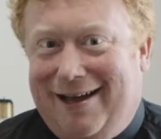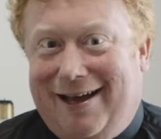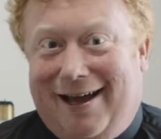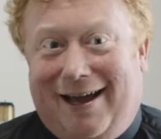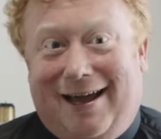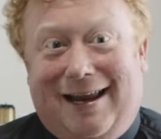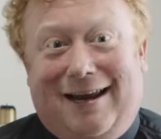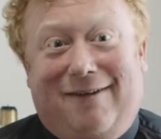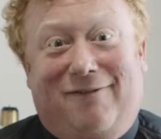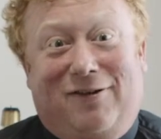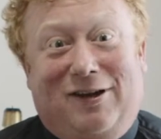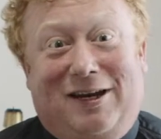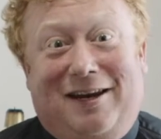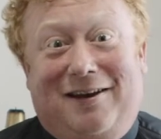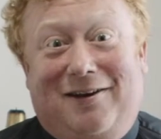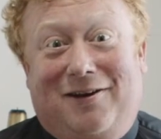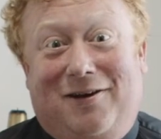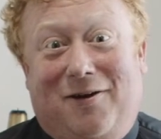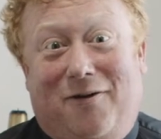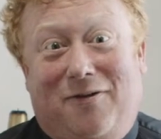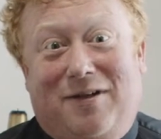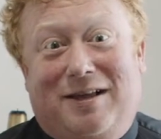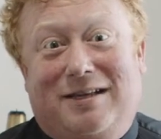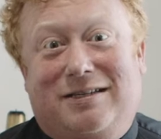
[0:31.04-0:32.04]
And if you didn't
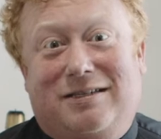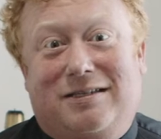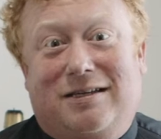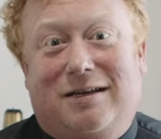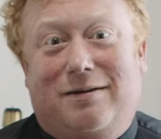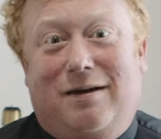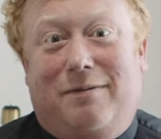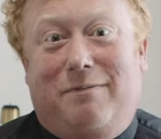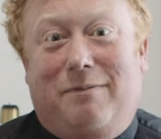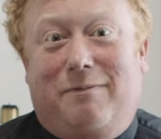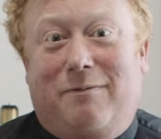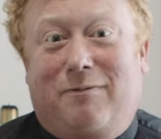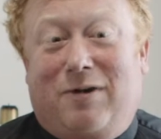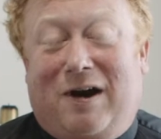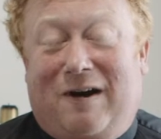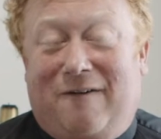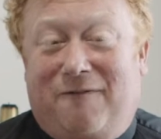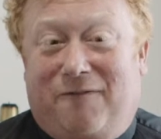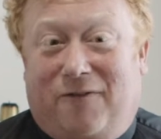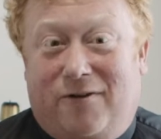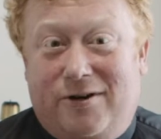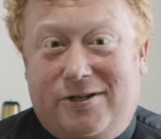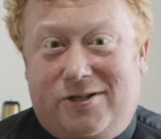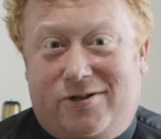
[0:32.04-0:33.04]
know this, when I
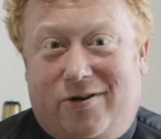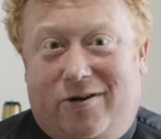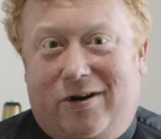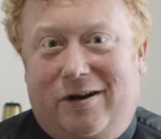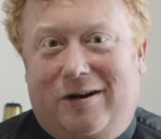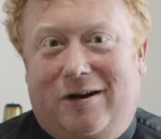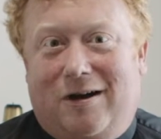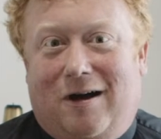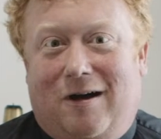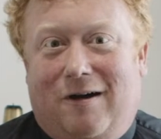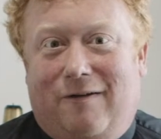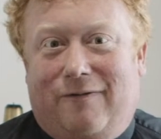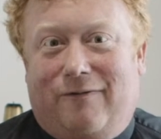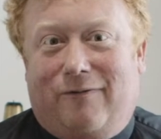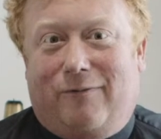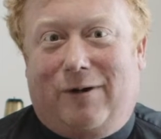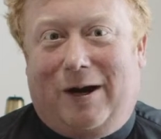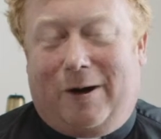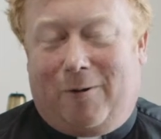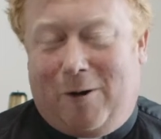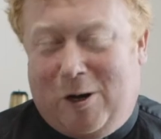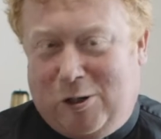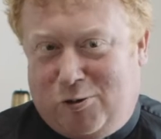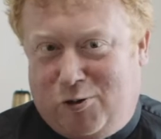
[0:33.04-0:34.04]
first started off,
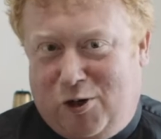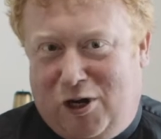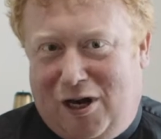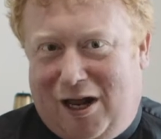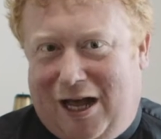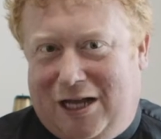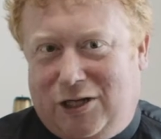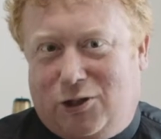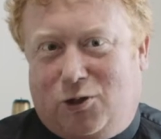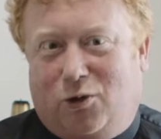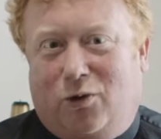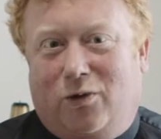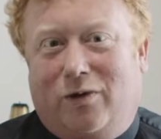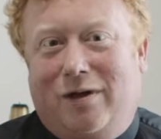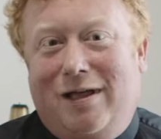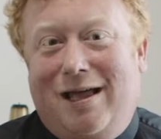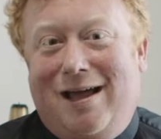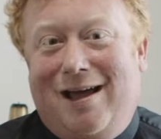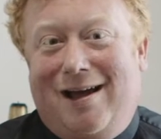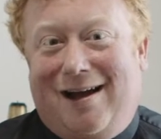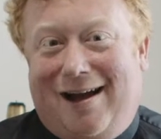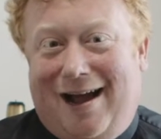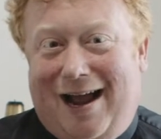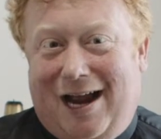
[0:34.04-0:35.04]
when I graduated high school,
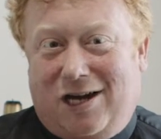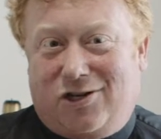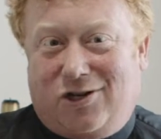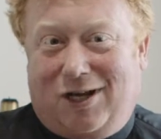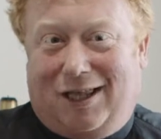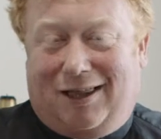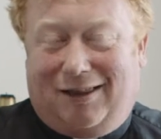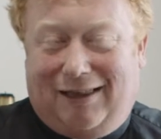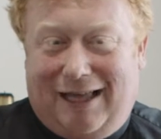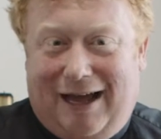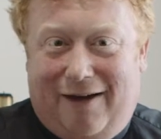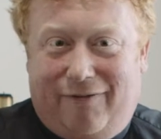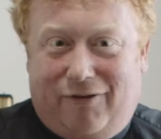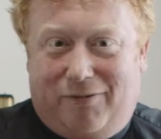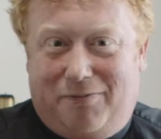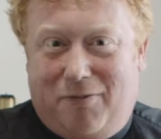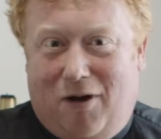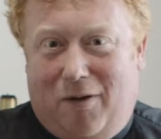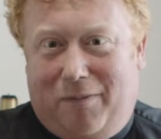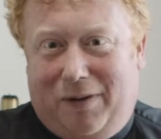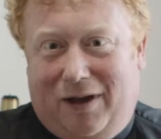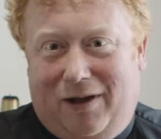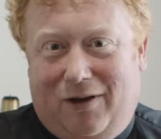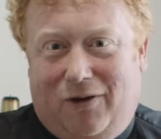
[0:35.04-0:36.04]
I actually left
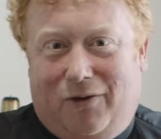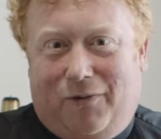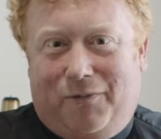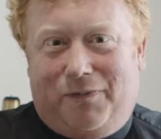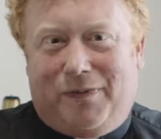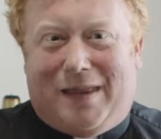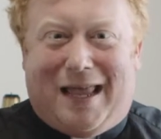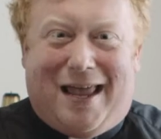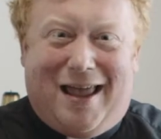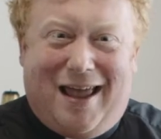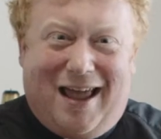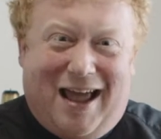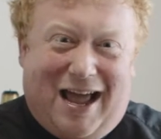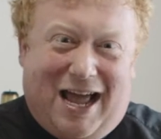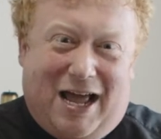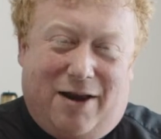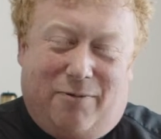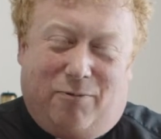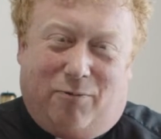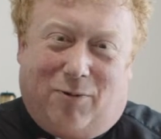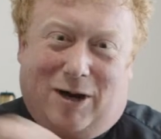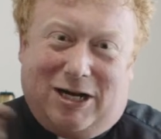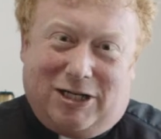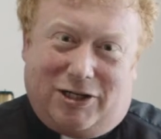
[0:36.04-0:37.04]
Mobile
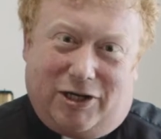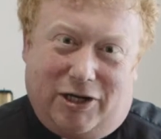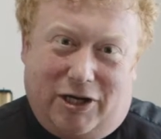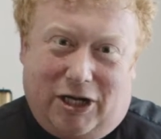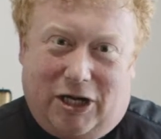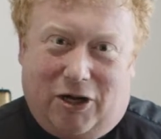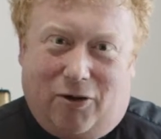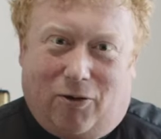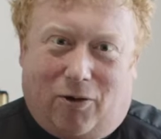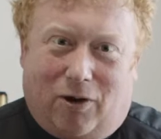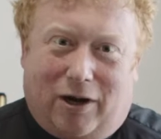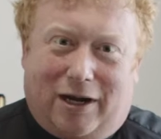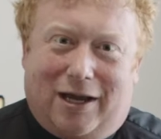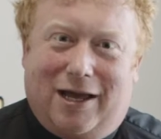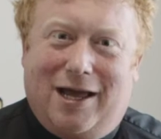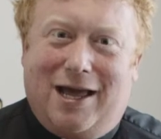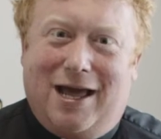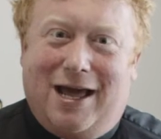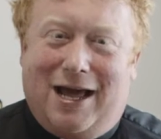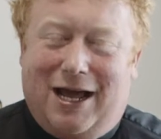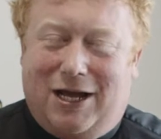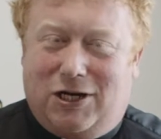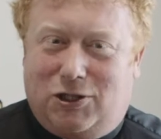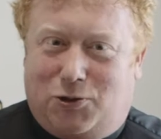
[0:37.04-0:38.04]
and went to New York
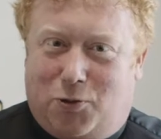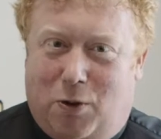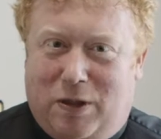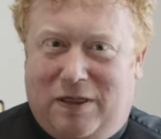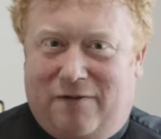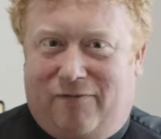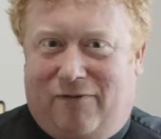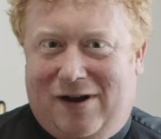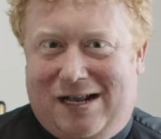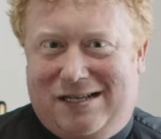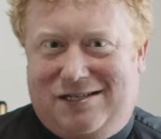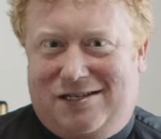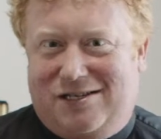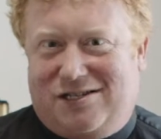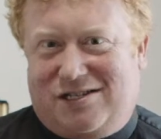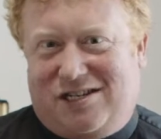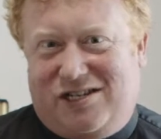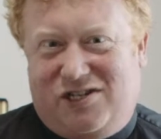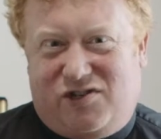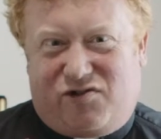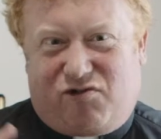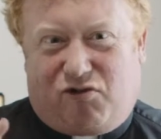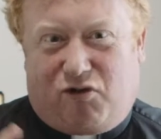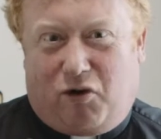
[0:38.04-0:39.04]
and joined the
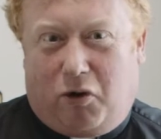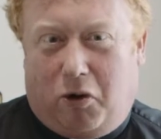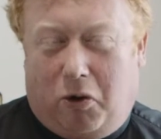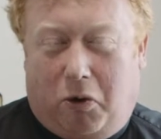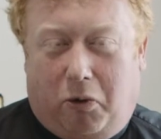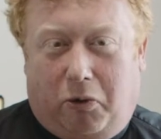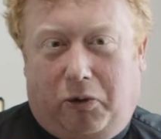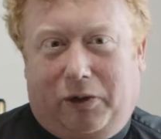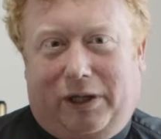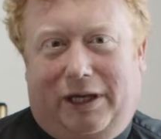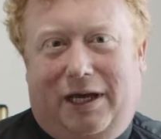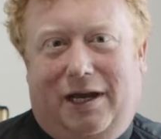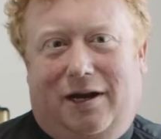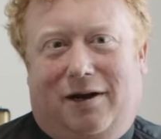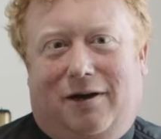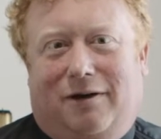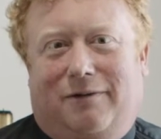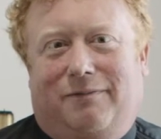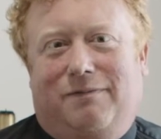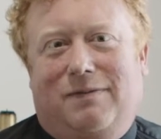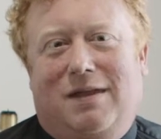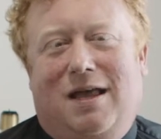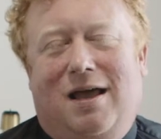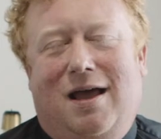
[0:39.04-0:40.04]
Franciscans for a whole year.
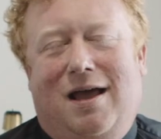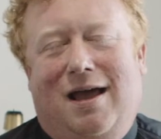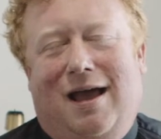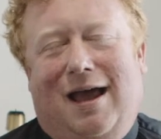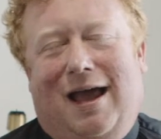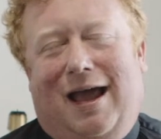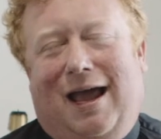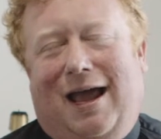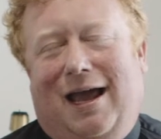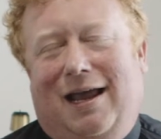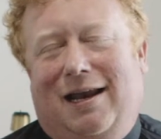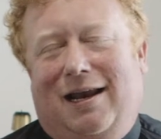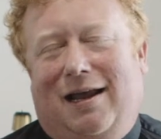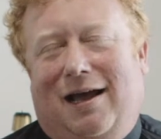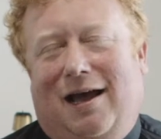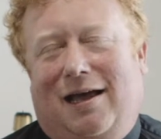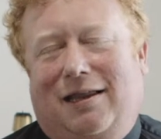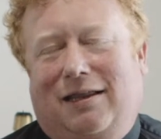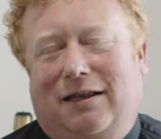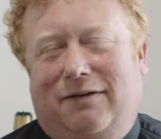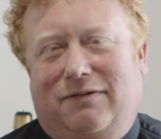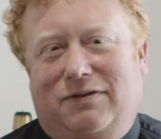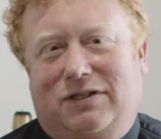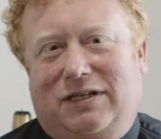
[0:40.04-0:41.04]
And
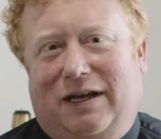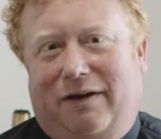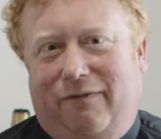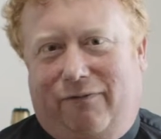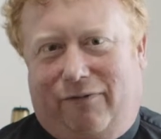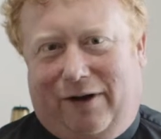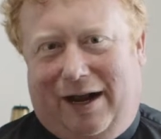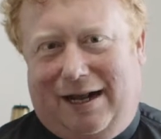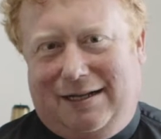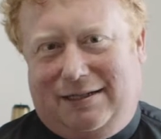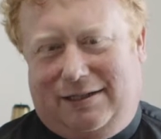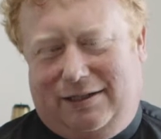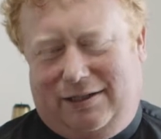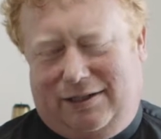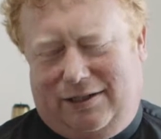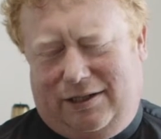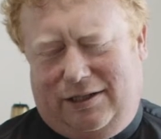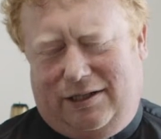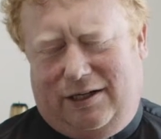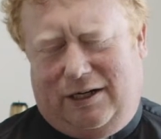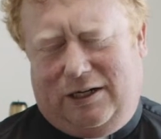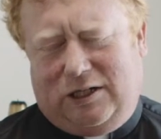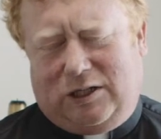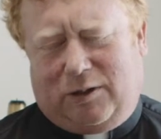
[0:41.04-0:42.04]
I love St. Francis
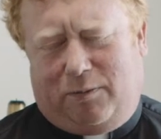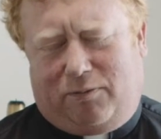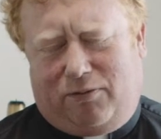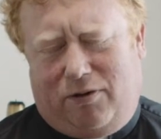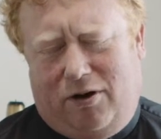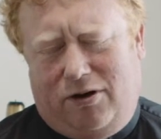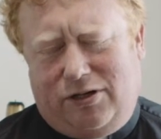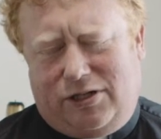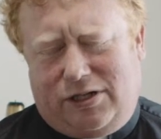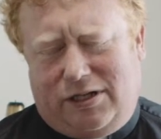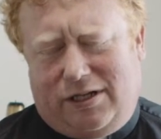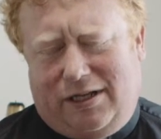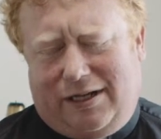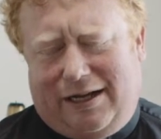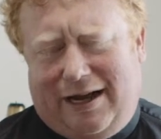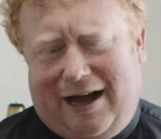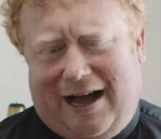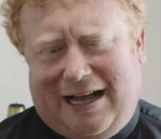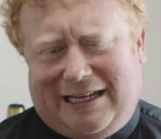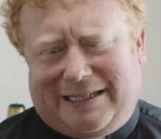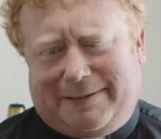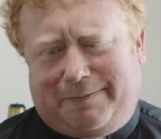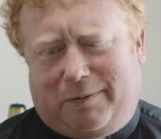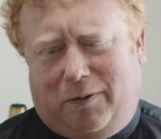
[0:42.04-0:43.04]
and his approach to the
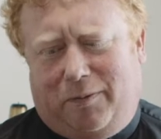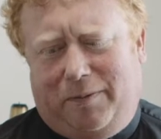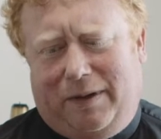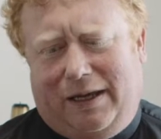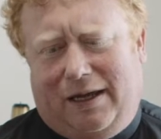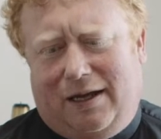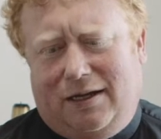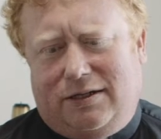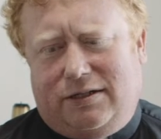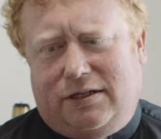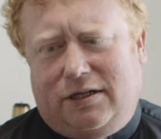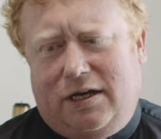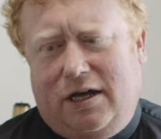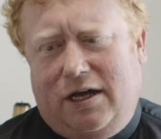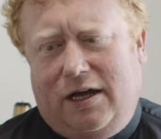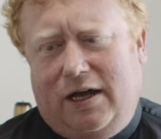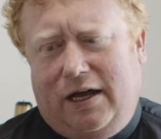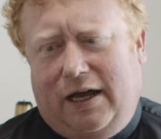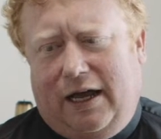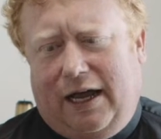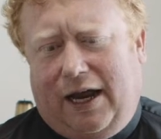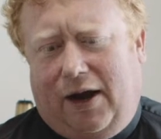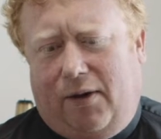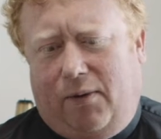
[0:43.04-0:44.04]
gospel because
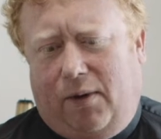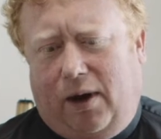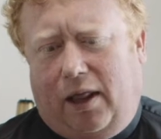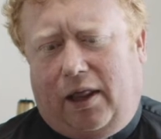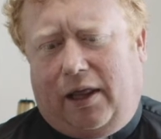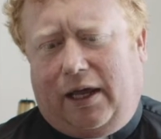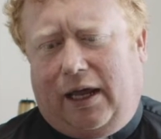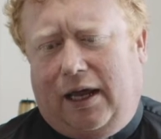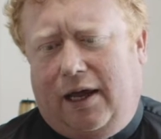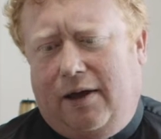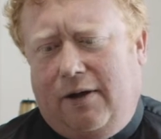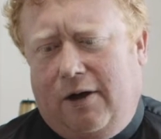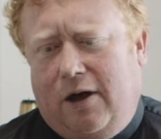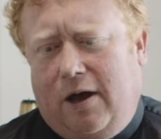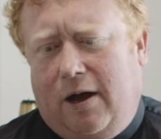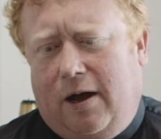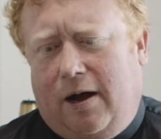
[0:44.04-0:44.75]
he really...